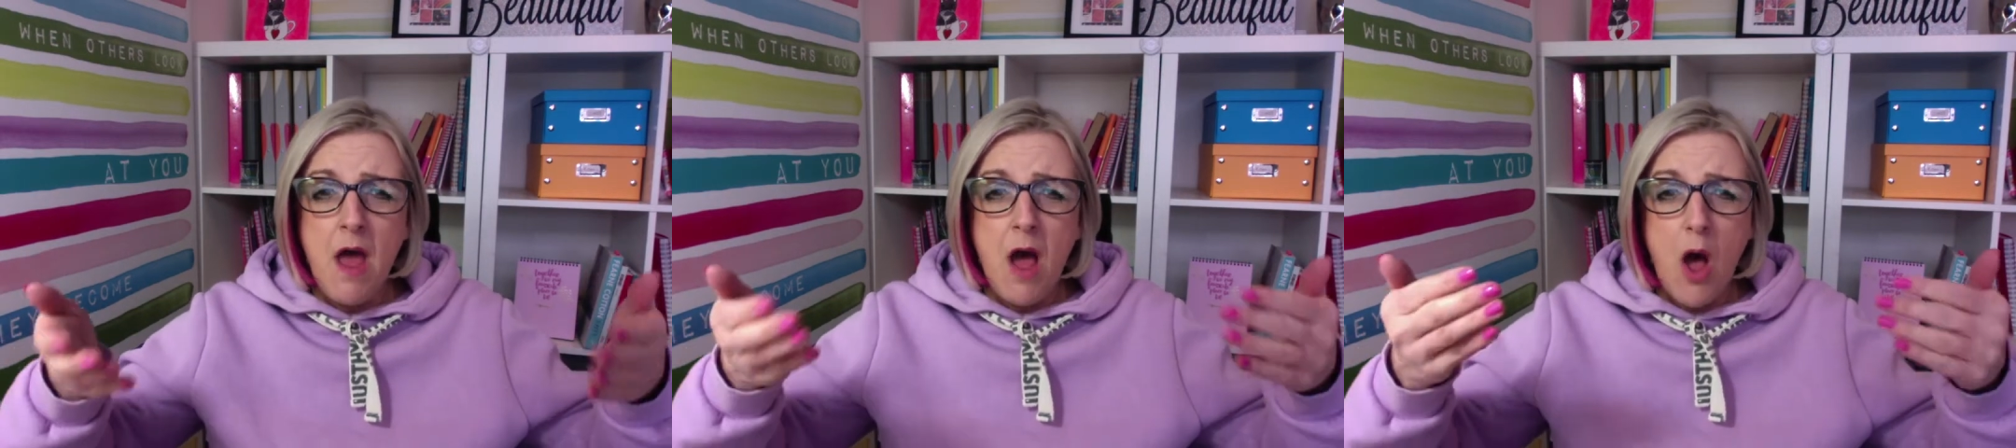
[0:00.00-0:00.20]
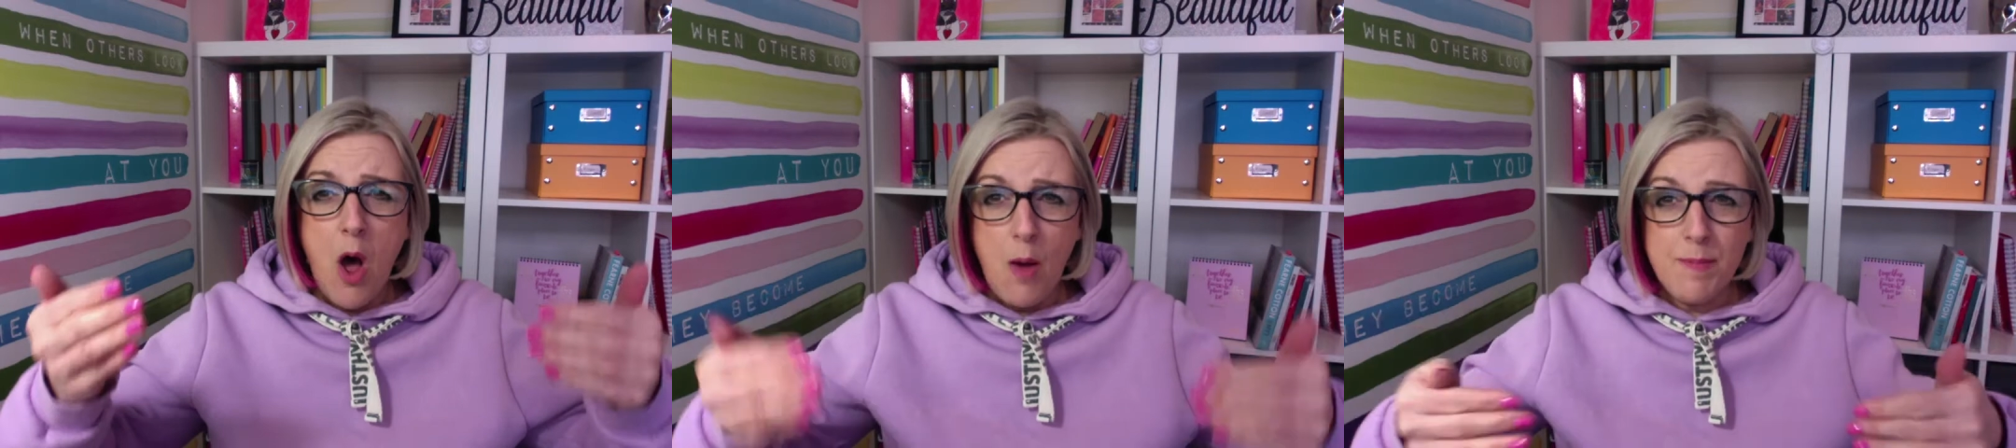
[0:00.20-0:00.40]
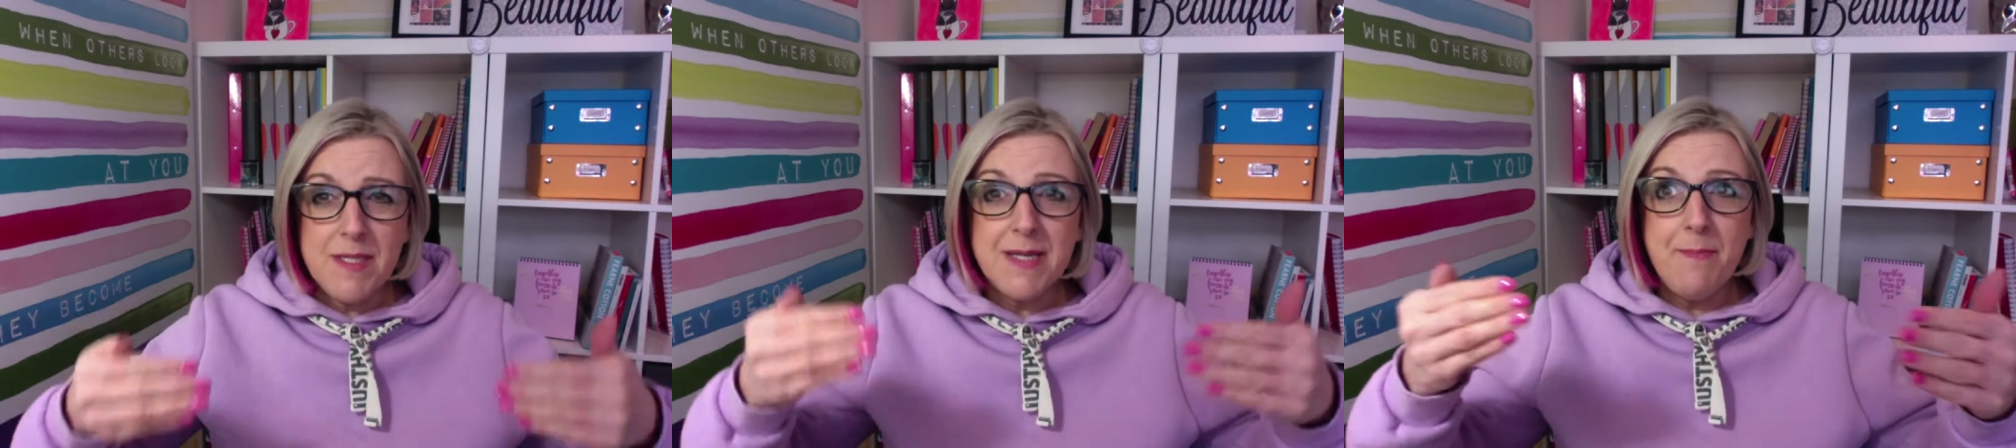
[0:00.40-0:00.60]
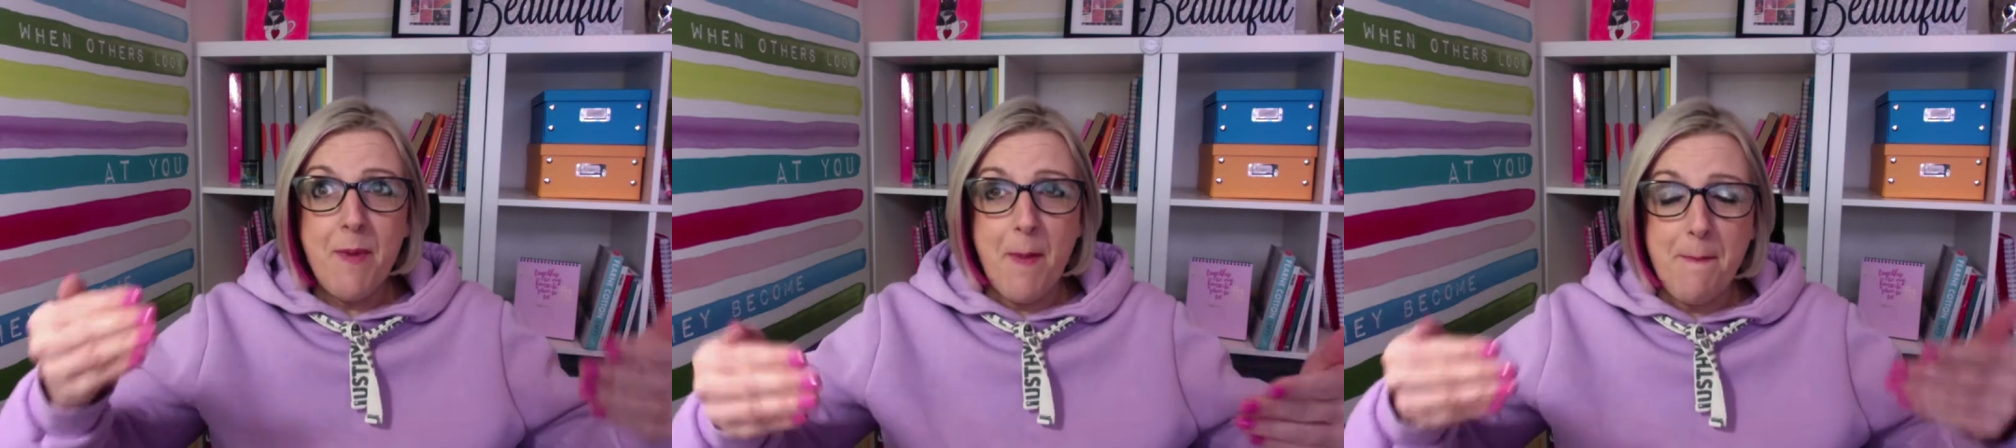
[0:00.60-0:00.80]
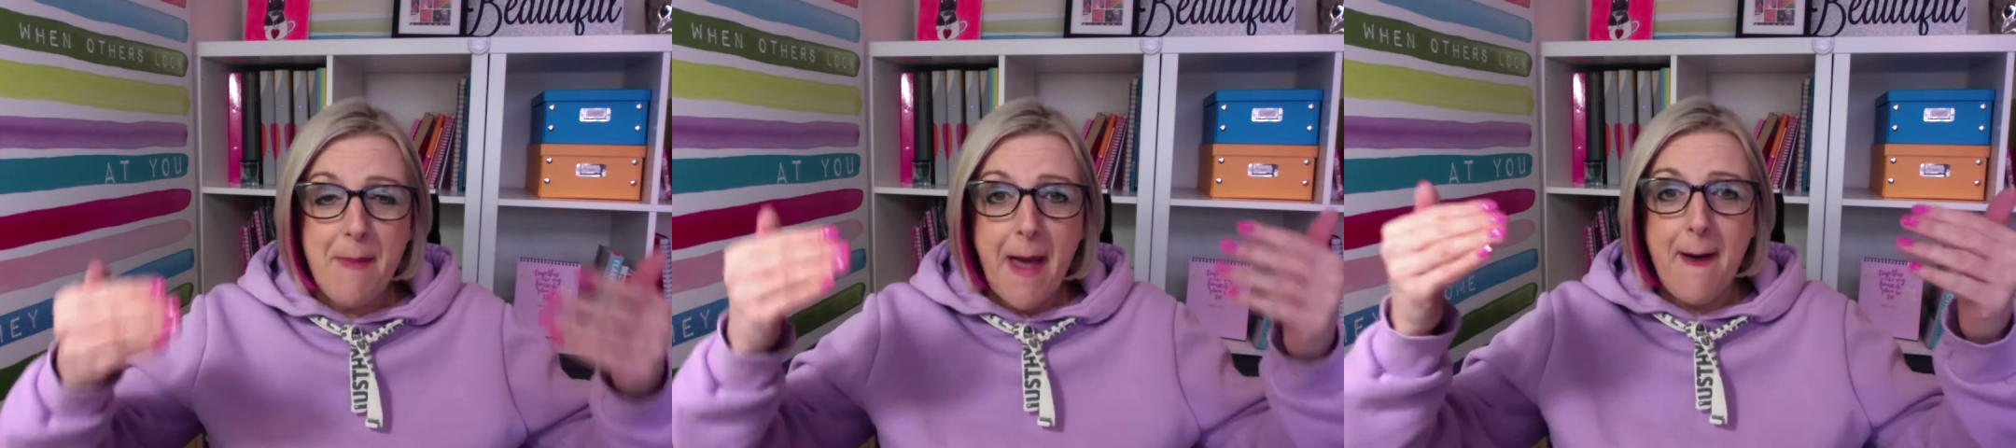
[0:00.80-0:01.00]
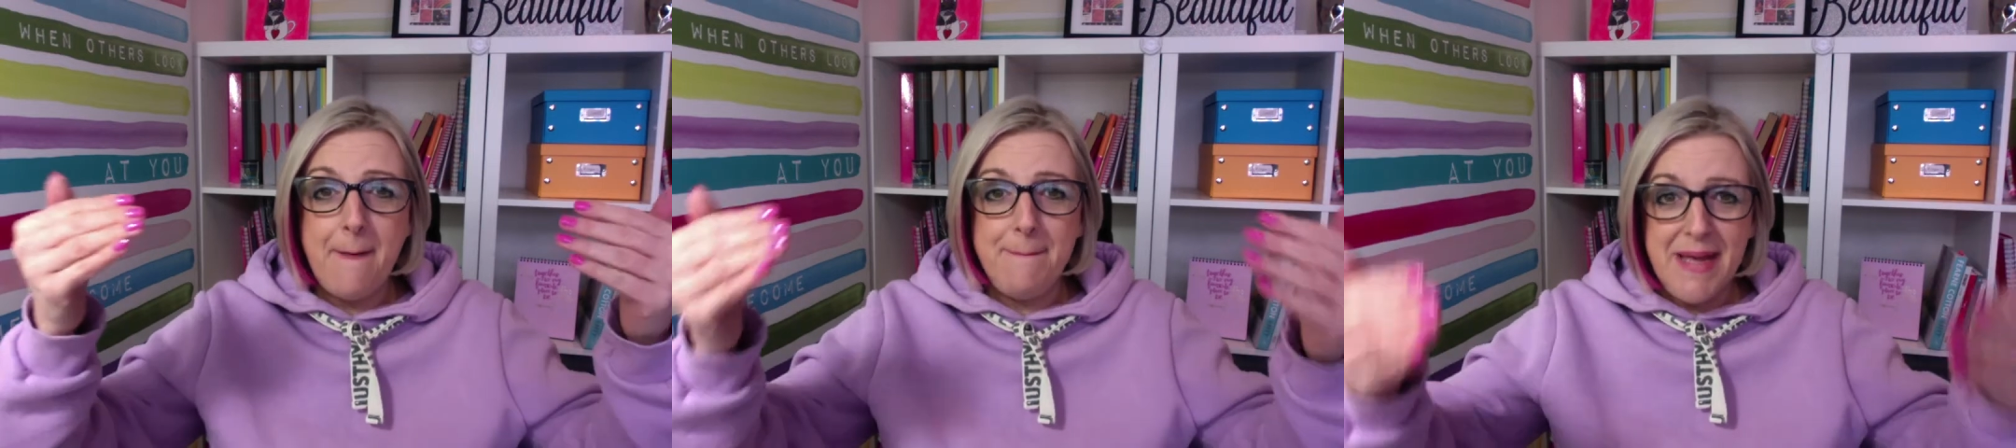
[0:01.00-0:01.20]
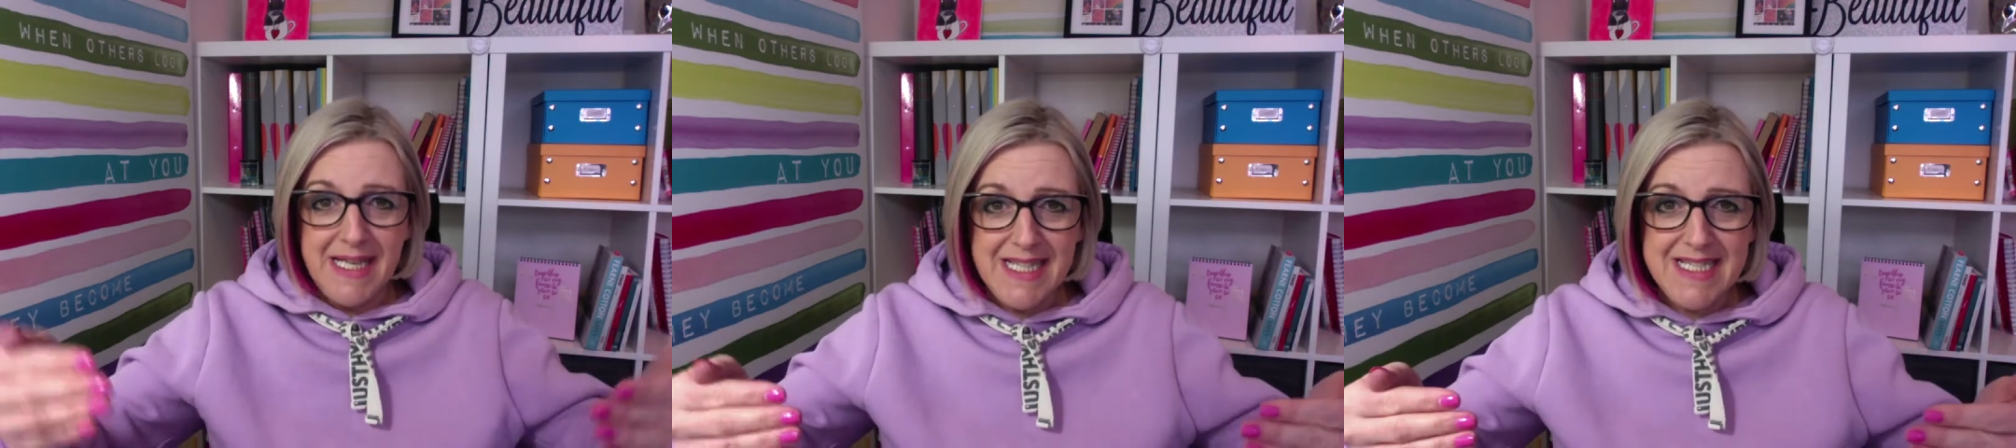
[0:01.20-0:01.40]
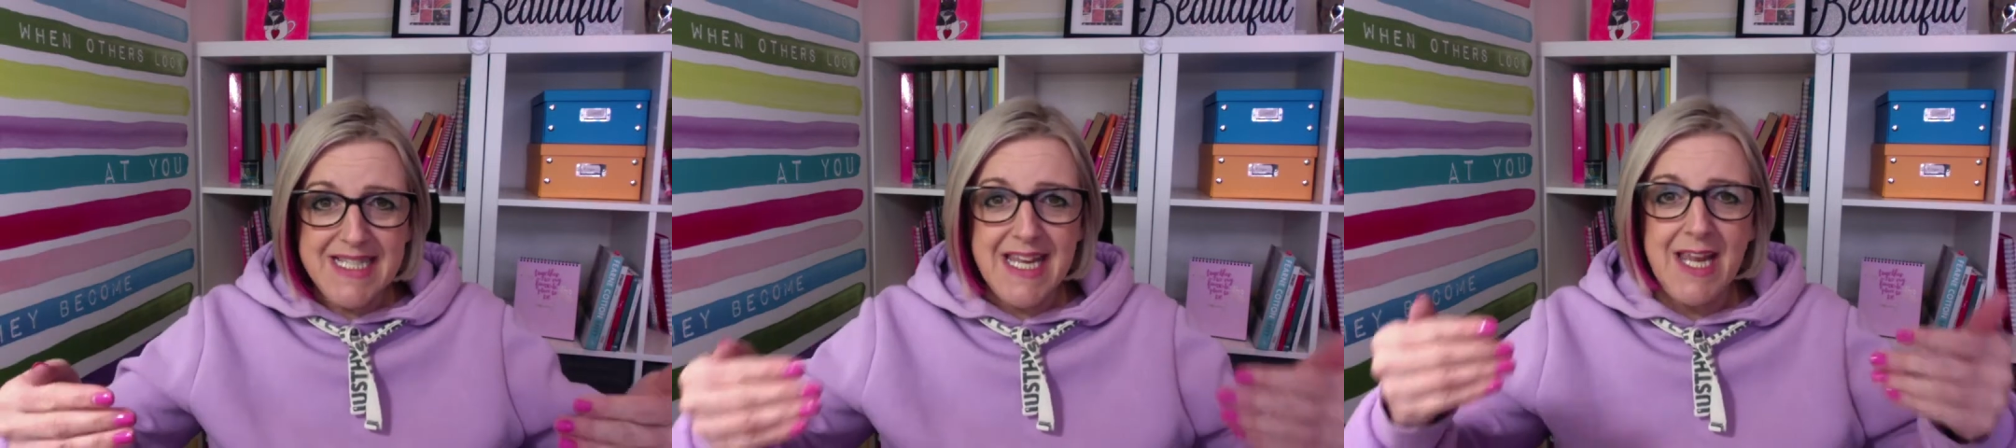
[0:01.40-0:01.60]
optimum
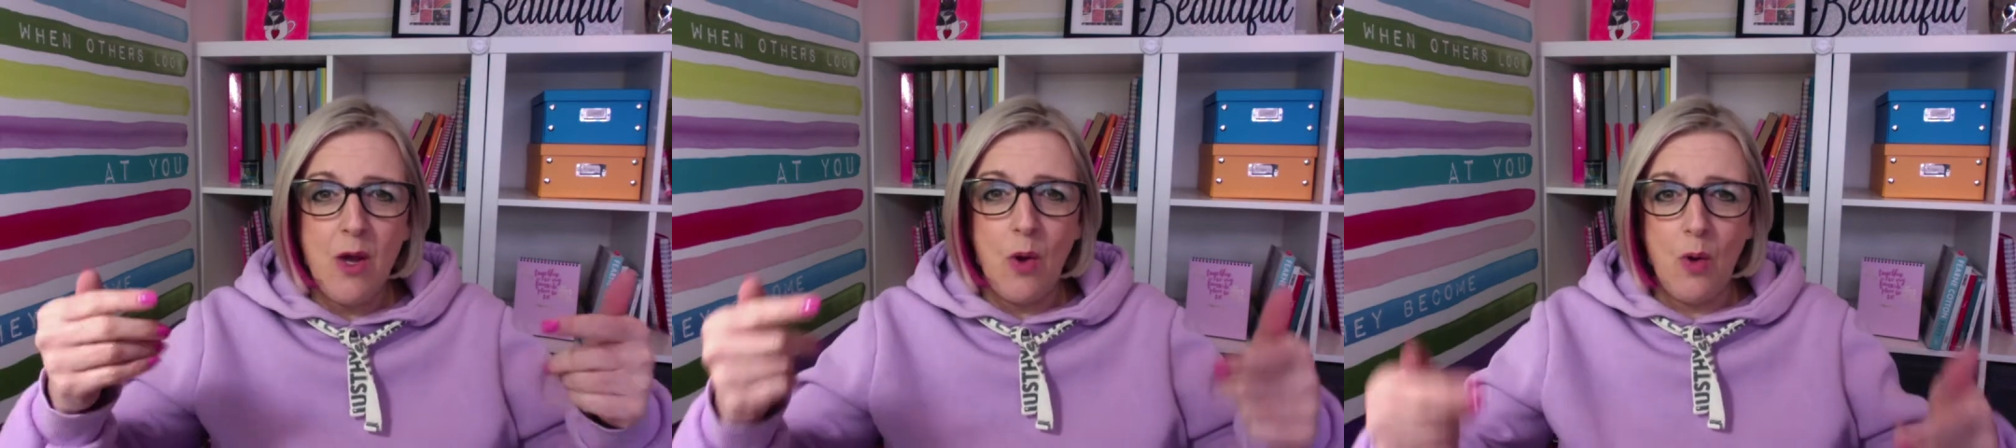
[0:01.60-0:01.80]
ability